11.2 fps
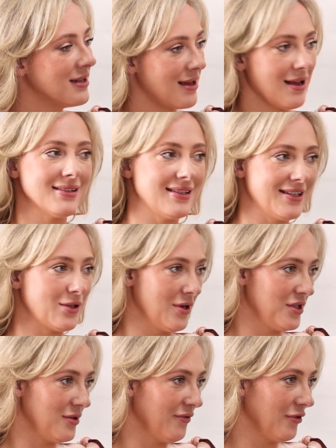to ask this
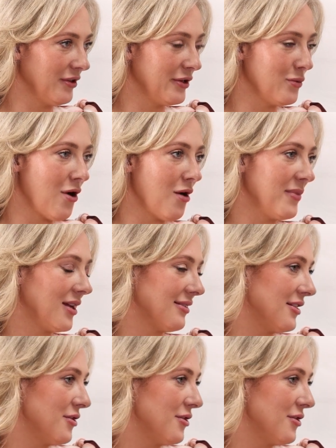question for a little while because mm.